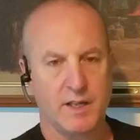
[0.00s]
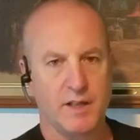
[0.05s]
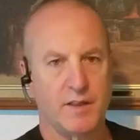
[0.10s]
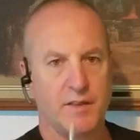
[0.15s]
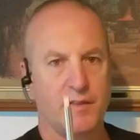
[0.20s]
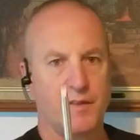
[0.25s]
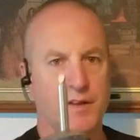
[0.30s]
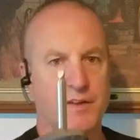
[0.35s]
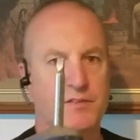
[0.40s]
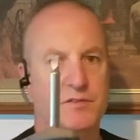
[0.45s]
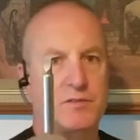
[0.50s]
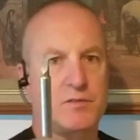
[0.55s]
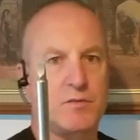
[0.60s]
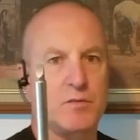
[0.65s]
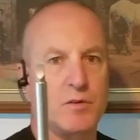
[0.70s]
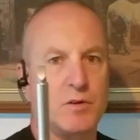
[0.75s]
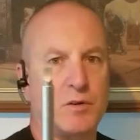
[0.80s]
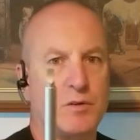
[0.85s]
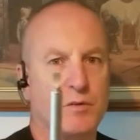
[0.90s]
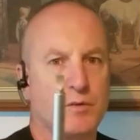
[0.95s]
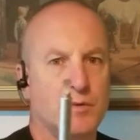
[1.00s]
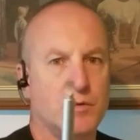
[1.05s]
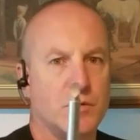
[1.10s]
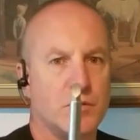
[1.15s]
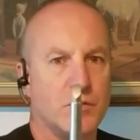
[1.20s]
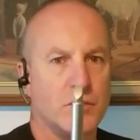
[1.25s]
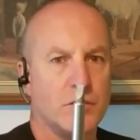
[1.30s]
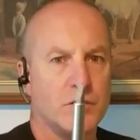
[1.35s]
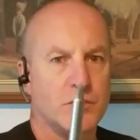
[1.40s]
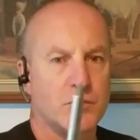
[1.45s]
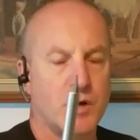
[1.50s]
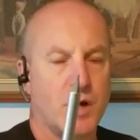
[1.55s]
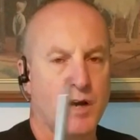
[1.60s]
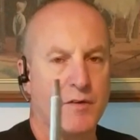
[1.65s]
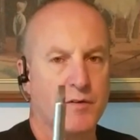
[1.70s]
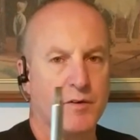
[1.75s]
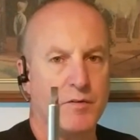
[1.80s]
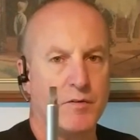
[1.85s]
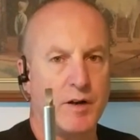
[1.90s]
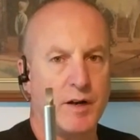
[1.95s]
This
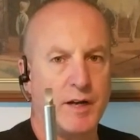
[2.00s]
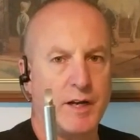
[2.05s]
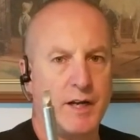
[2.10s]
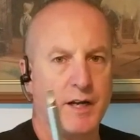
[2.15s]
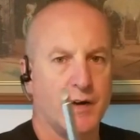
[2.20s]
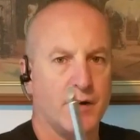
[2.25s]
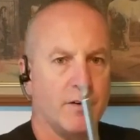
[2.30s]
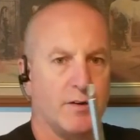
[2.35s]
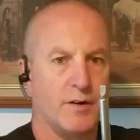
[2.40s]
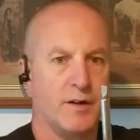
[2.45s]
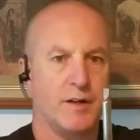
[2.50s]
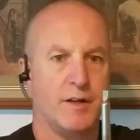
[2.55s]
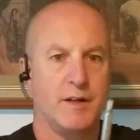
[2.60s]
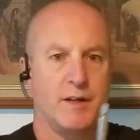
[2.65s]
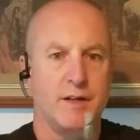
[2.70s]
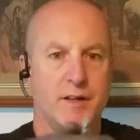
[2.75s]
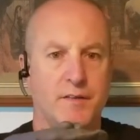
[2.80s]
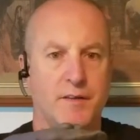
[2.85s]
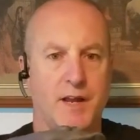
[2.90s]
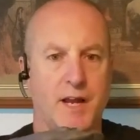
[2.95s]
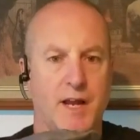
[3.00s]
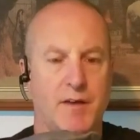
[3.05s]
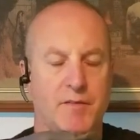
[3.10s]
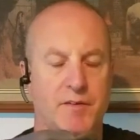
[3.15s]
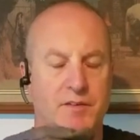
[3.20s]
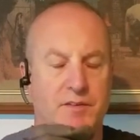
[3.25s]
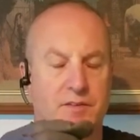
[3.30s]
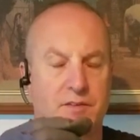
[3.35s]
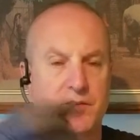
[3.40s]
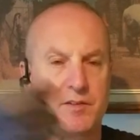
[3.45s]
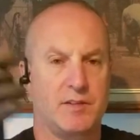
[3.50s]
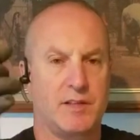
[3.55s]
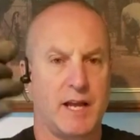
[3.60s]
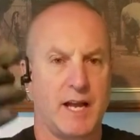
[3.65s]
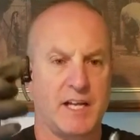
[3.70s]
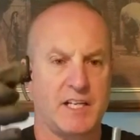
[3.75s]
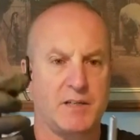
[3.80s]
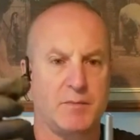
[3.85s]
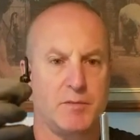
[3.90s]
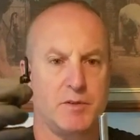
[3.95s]
screwdriver right here, they have
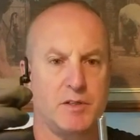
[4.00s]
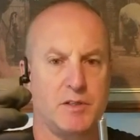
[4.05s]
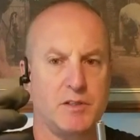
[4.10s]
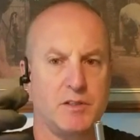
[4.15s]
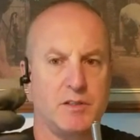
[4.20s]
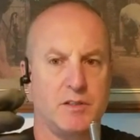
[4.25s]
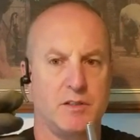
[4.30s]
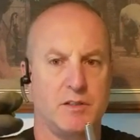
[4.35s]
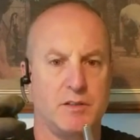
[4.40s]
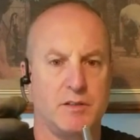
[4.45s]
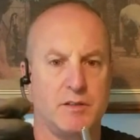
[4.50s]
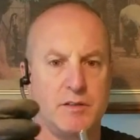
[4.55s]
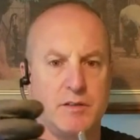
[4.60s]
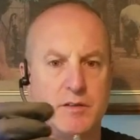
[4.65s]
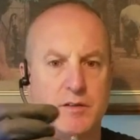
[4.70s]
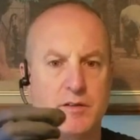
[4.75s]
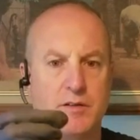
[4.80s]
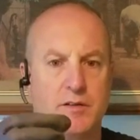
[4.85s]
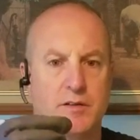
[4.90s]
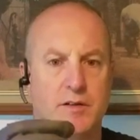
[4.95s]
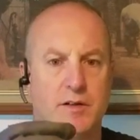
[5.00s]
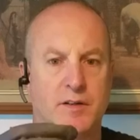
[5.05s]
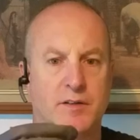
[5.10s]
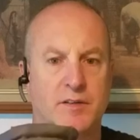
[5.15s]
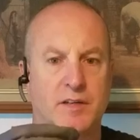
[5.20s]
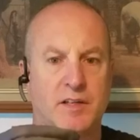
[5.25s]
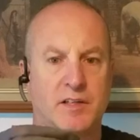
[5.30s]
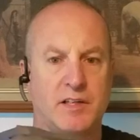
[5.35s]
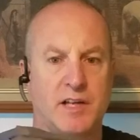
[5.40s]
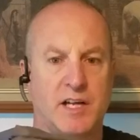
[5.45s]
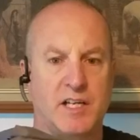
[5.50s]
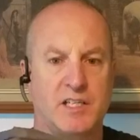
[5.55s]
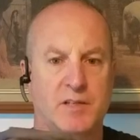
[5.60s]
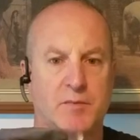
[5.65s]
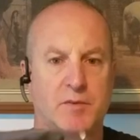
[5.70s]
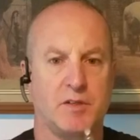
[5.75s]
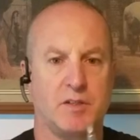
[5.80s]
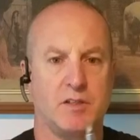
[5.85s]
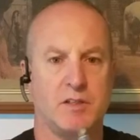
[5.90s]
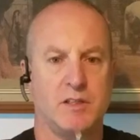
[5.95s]
attachable and
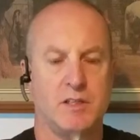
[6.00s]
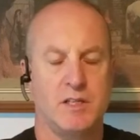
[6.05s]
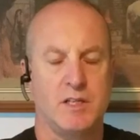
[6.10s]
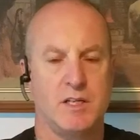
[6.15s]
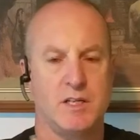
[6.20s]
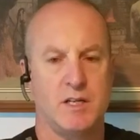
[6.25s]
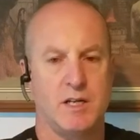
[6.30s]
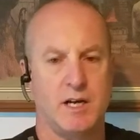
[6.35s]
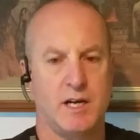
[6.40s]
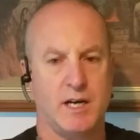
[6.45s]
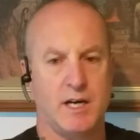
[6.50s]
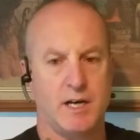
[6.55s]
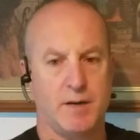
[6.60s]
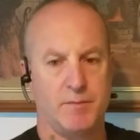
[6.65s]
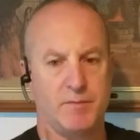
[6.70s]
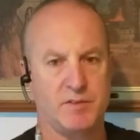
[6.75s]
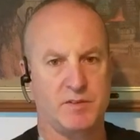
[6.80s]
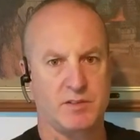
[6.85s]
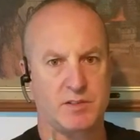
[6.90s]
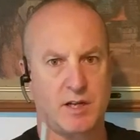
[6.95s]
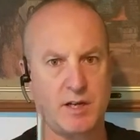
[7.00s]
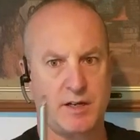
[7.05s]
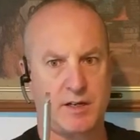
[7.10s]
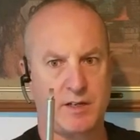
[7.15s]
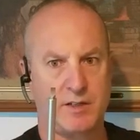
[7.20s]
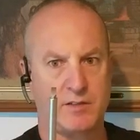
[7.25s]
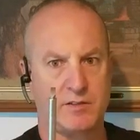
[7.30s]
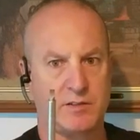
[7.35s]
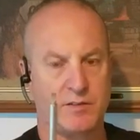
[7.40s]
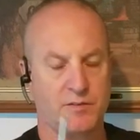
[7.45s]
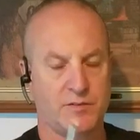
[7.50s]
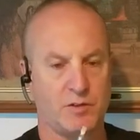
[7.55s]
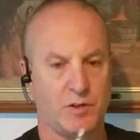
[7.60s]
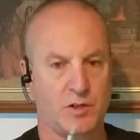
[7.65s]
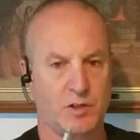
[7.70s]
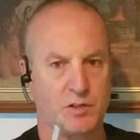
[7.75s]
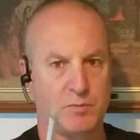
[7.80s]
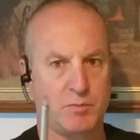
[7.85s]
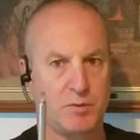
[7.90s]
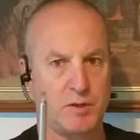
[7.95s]
detachable sockets. So you
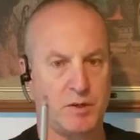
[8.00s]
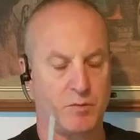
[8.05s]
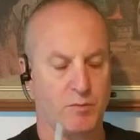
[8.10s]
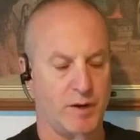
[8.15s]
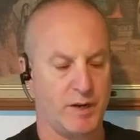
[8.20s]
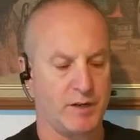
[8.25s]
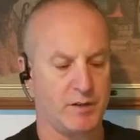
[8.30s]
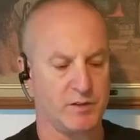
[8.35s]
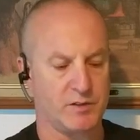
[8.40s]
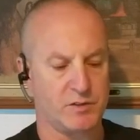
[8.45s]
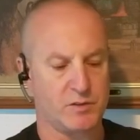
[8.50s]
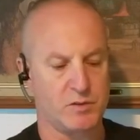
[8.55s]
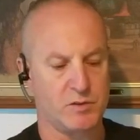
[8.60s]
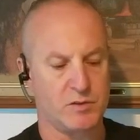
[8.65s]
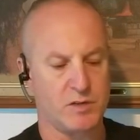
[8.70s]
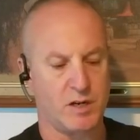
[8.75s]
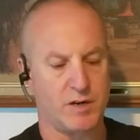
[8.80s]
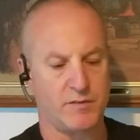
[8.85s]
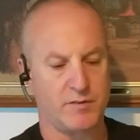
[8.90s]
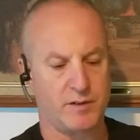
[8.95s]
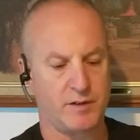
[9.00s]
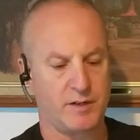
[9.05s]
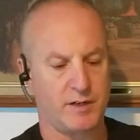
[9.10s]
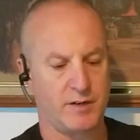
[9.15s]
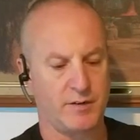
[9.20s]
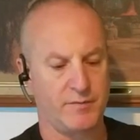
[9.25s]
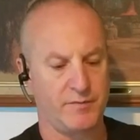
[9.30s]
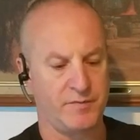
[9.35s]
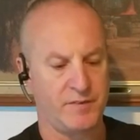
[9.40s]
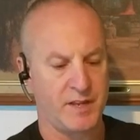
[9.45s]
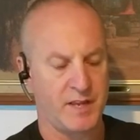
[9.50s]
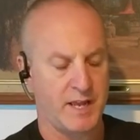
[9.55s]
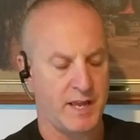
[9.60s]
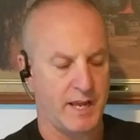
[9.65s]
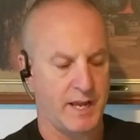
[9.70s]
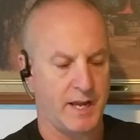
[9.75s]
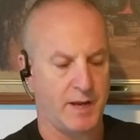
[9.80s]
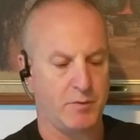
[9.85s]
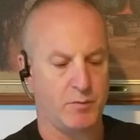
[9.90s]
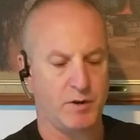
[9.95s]
just put a regular screwdriver in there.
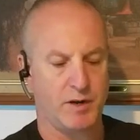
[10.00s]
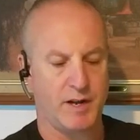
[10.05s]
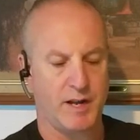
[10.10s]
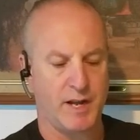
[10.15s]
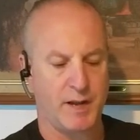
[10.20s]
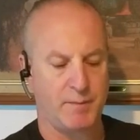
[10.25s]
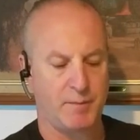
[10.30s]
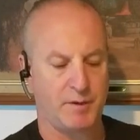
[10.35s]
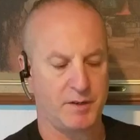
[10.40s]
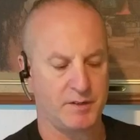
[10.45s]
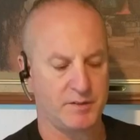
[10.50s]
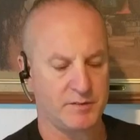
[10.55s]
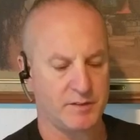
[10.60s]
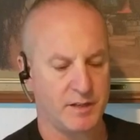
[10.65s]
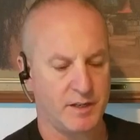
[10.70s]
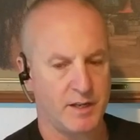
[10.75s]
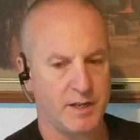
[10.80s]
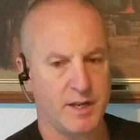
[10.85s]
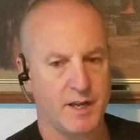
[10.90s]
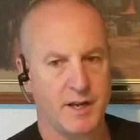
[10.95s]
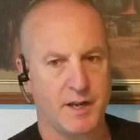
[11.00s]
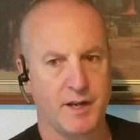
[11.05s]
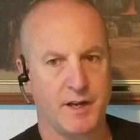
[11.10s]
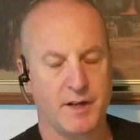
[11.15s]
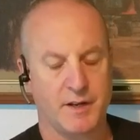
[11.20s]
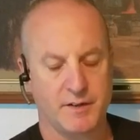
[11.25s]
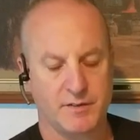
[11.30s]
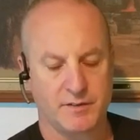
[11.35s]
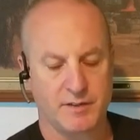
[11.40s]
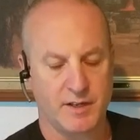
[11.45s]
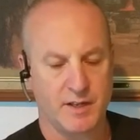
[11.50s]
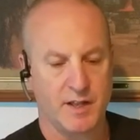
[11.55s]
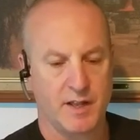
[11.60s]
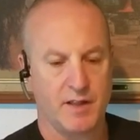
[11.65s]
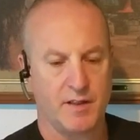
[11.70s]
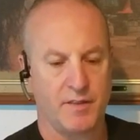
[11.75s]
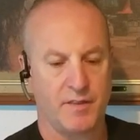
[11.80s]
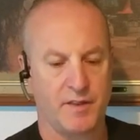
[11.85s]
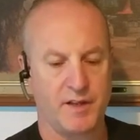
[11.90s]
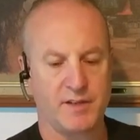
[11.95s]
And what happens is
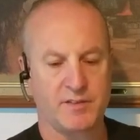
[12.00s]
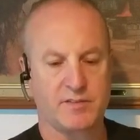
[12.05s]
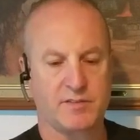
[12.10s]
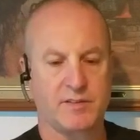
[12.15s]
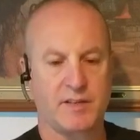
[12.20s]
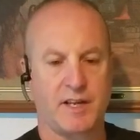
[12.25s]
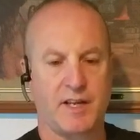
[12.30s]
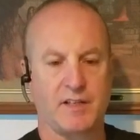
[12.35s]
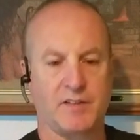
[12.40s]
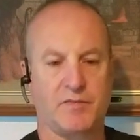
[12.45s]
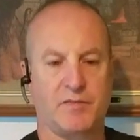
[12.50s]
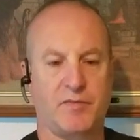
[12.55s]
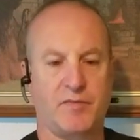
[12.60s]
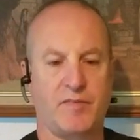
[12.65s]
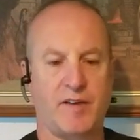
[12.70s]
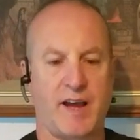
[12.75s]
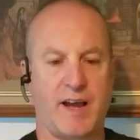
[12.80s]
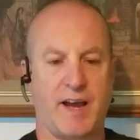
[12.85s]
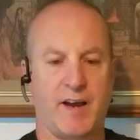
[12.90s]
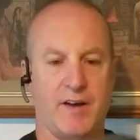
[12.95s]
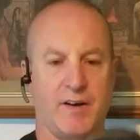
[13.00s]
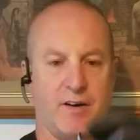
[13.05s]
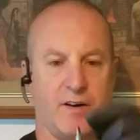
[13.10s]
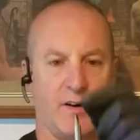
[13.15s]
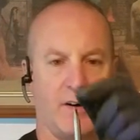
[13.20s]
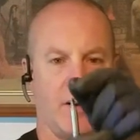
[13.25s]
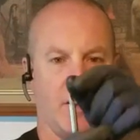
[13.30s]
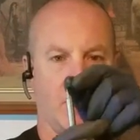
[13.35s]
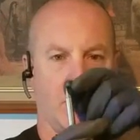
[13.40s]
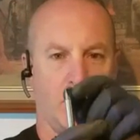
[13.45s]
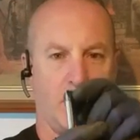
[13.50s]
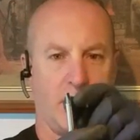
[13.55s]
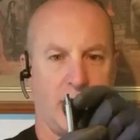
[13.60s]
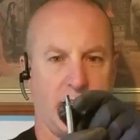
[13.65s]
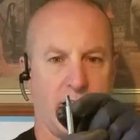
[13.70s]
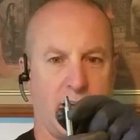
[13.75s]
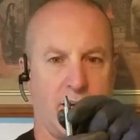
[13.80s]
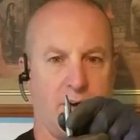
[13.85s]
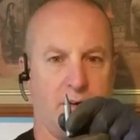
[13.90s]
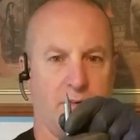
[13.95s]
this stays fat all the way
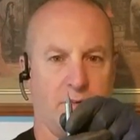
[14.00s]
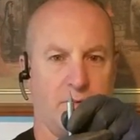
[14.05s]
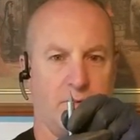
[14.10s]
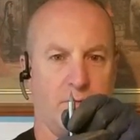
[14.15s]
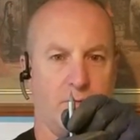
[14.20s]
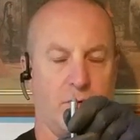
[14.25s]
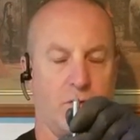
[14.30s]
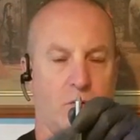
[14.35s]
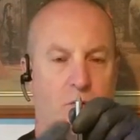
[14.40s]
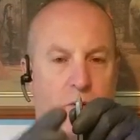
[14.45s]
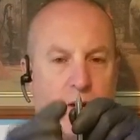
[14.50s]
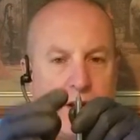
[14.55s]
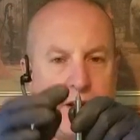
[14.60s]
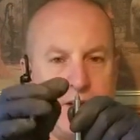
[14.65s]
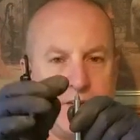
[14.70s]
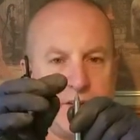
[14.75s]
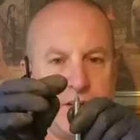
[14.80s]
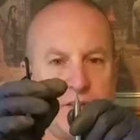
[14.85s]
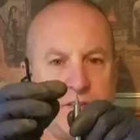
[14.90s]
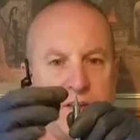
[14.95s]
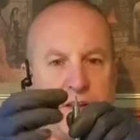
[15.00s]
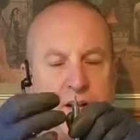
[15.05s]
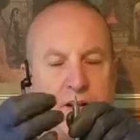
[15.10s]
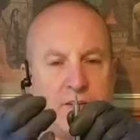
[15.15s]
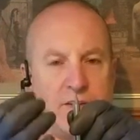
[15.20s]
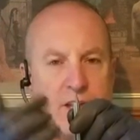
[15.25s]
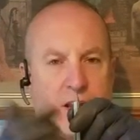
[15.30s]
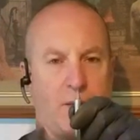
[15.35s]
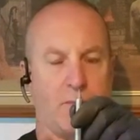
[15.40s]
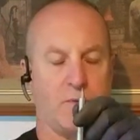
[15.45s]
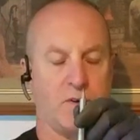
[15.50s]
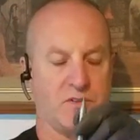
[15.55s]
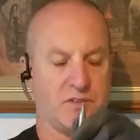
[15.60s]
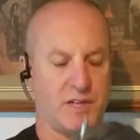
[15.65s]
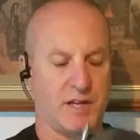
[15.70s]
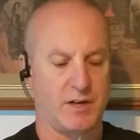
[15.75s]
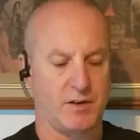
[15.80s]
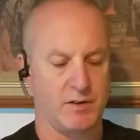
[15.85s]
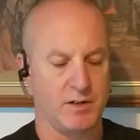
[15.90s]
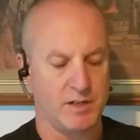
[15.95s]
down for a ways, and then it tapers
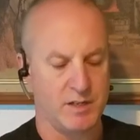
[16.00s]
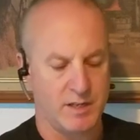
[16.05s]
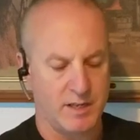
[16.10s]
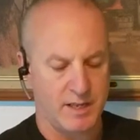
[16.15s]
out.